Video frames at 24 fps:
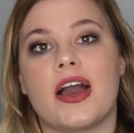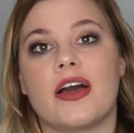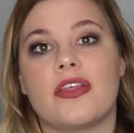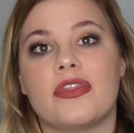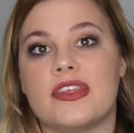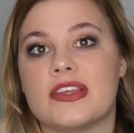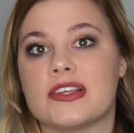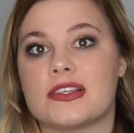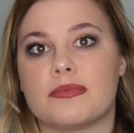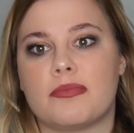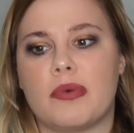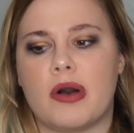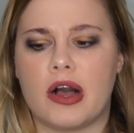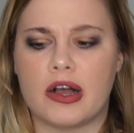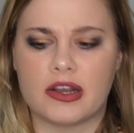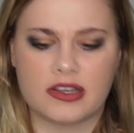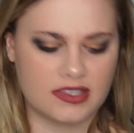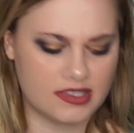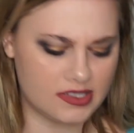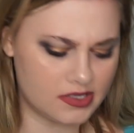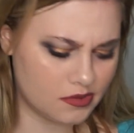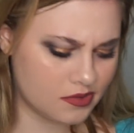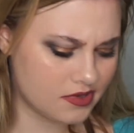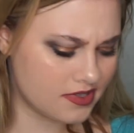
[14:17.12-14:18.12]
this box.
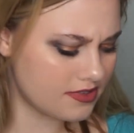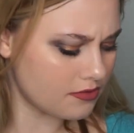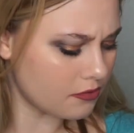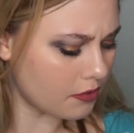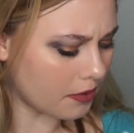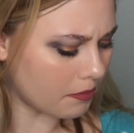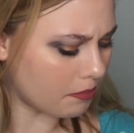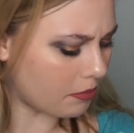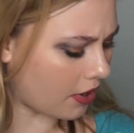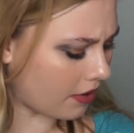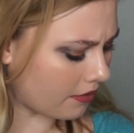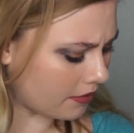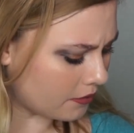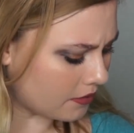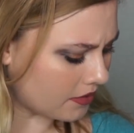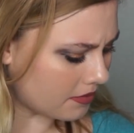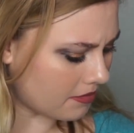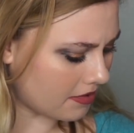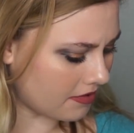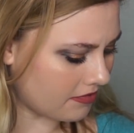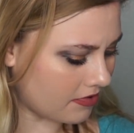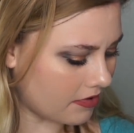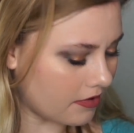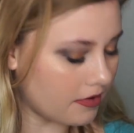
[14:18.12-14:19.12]
This was probably one of
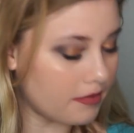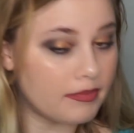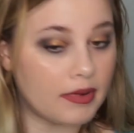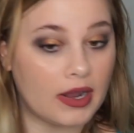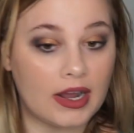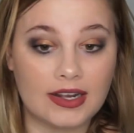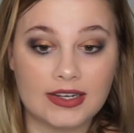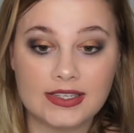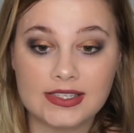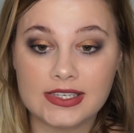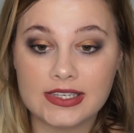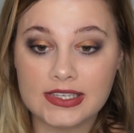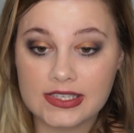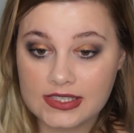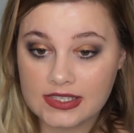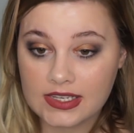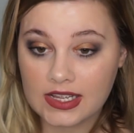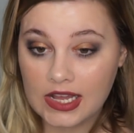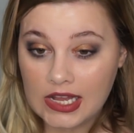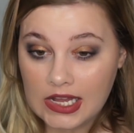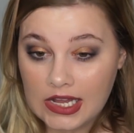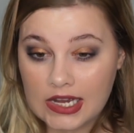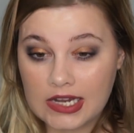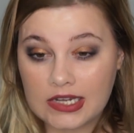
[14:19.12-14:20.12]
my favorite boxes.
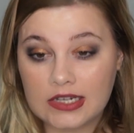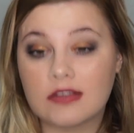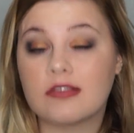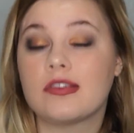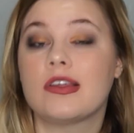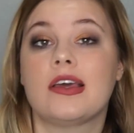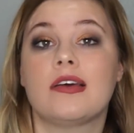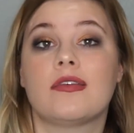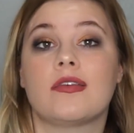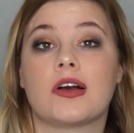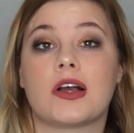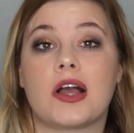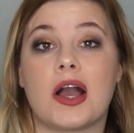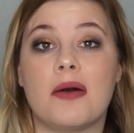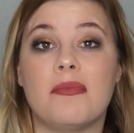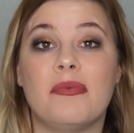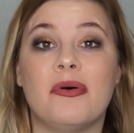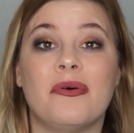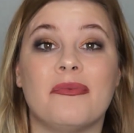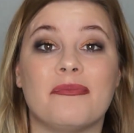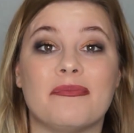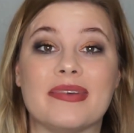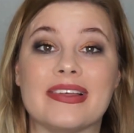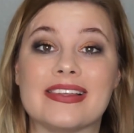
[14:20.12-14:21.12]
I definitely have a
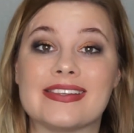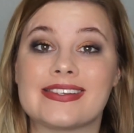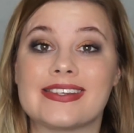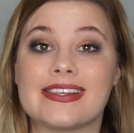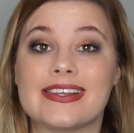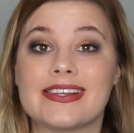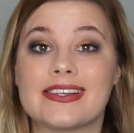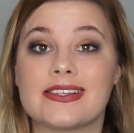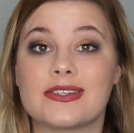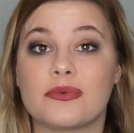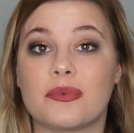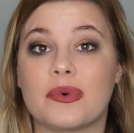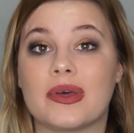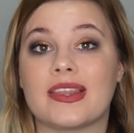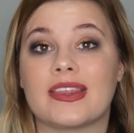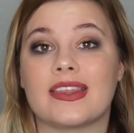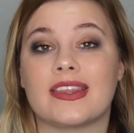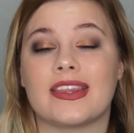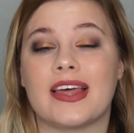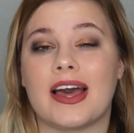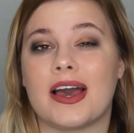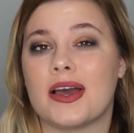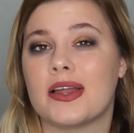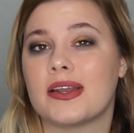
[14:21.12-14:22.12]
couple misses with
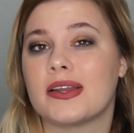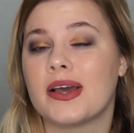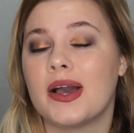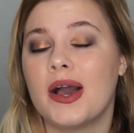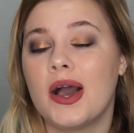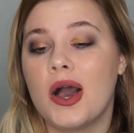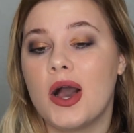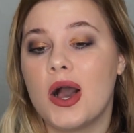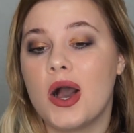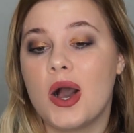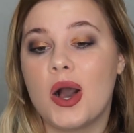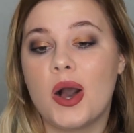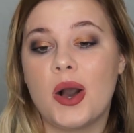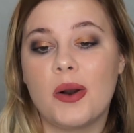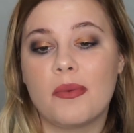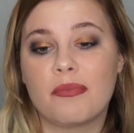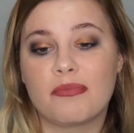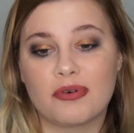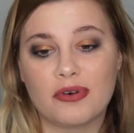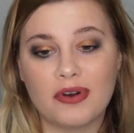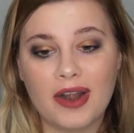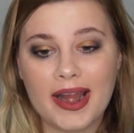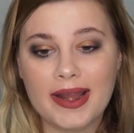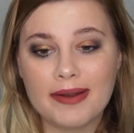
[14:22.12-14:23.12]
that
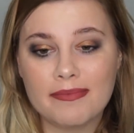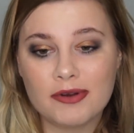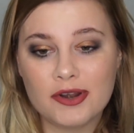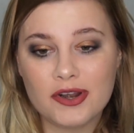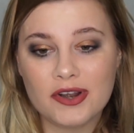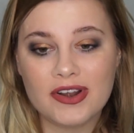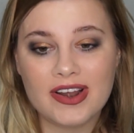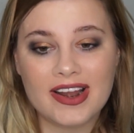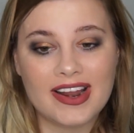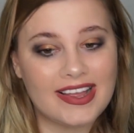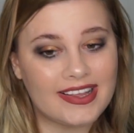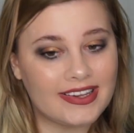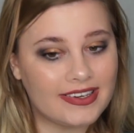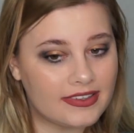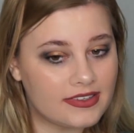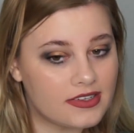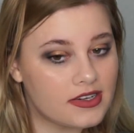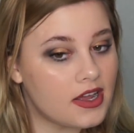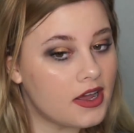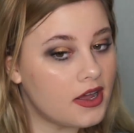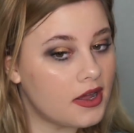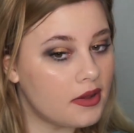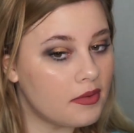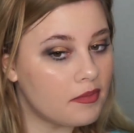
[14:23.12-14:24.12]
primer and
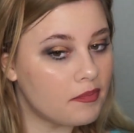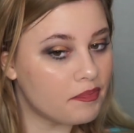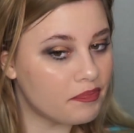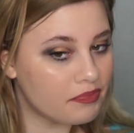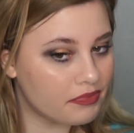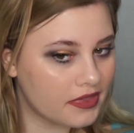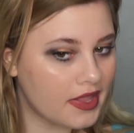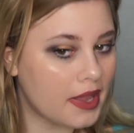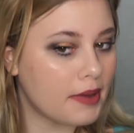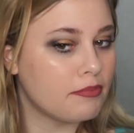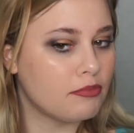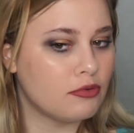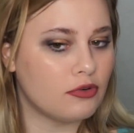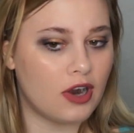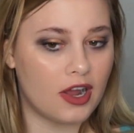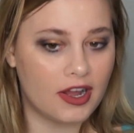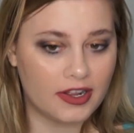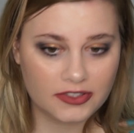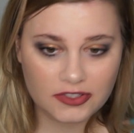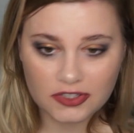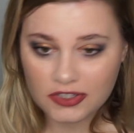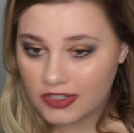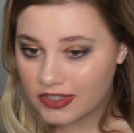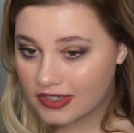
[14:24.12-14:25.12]
that
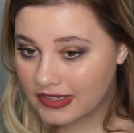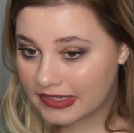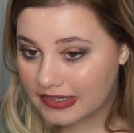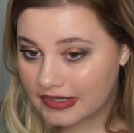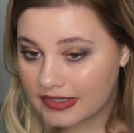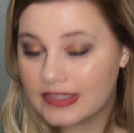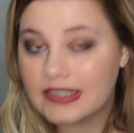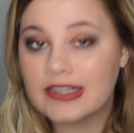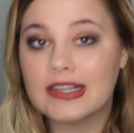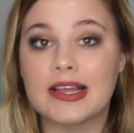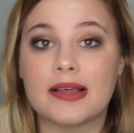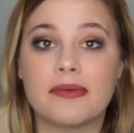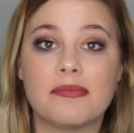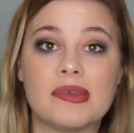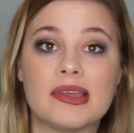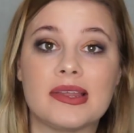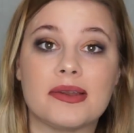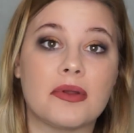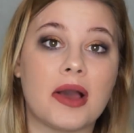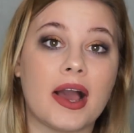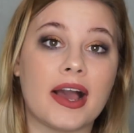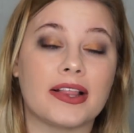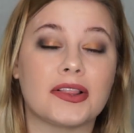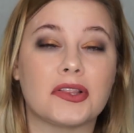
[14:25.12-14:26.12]
bronzer. I
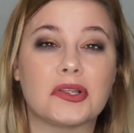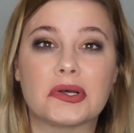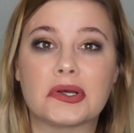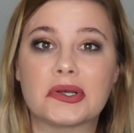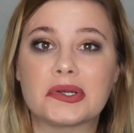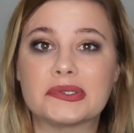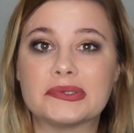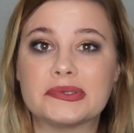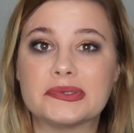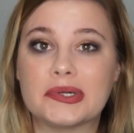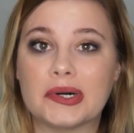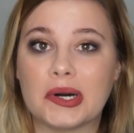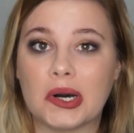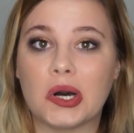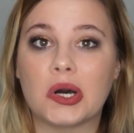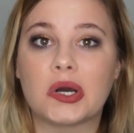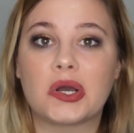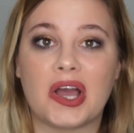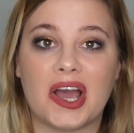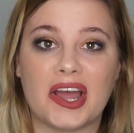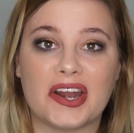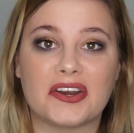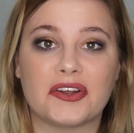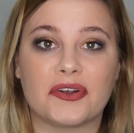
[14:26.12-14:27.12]
mean, I look
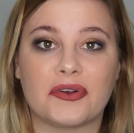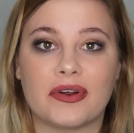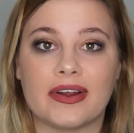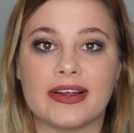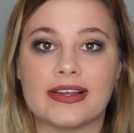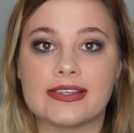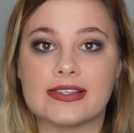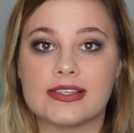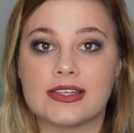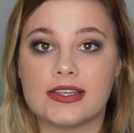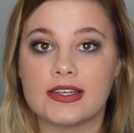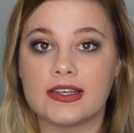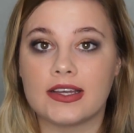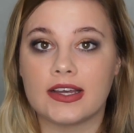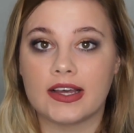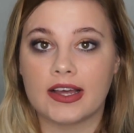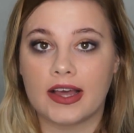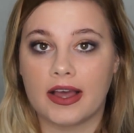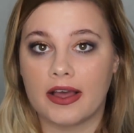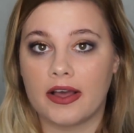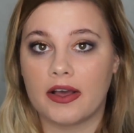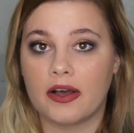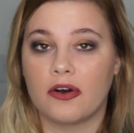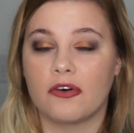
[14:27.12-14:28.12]
kind of crazy.
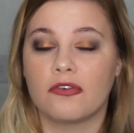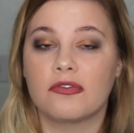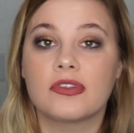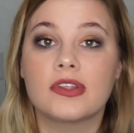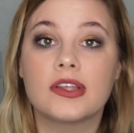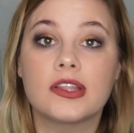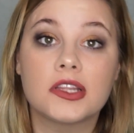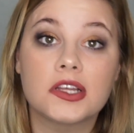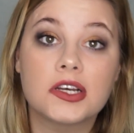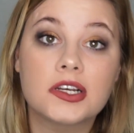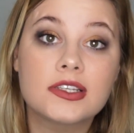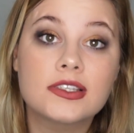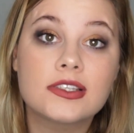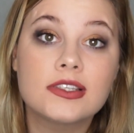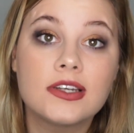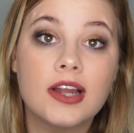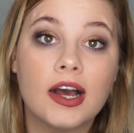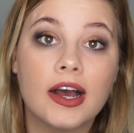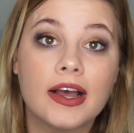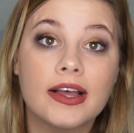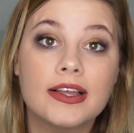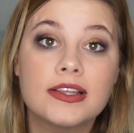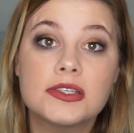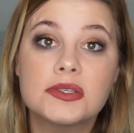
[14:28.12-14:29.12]
Hopefully it looks
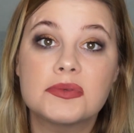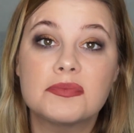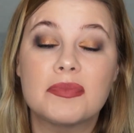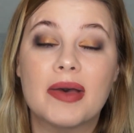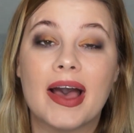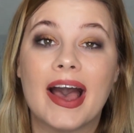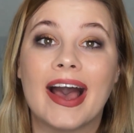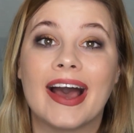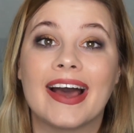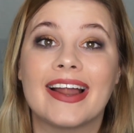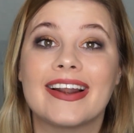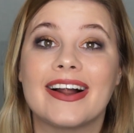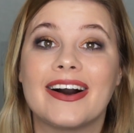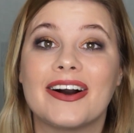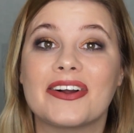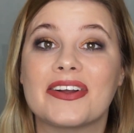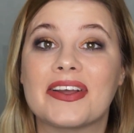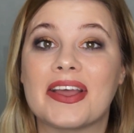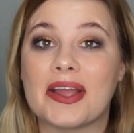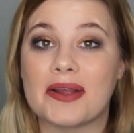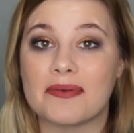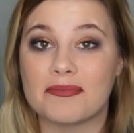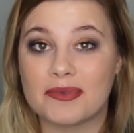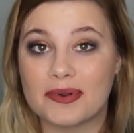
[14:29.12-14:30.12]
not as bad on
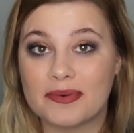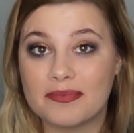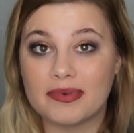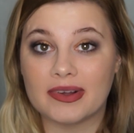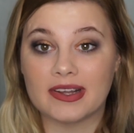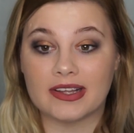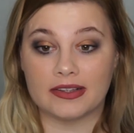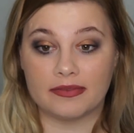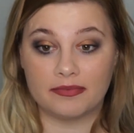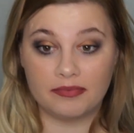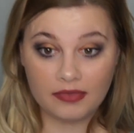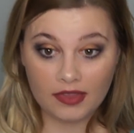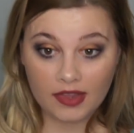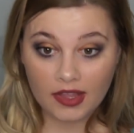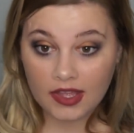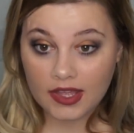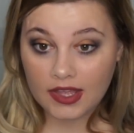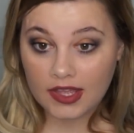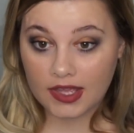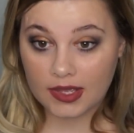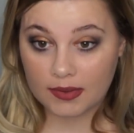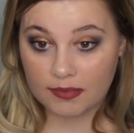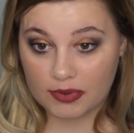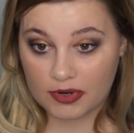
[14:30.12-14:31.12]
camera, but
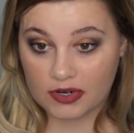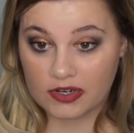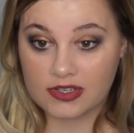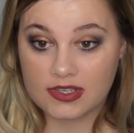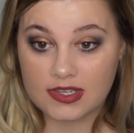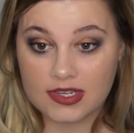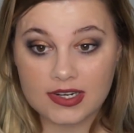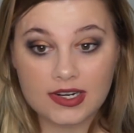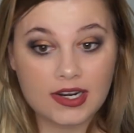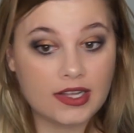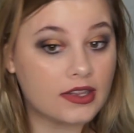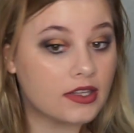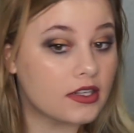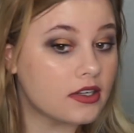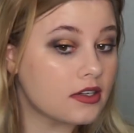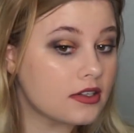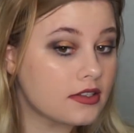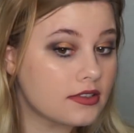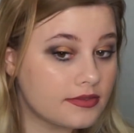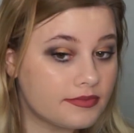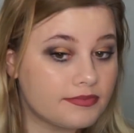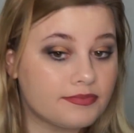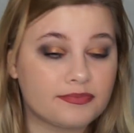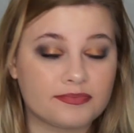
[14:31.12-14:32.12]
in person I
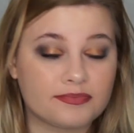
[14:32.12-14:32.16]
look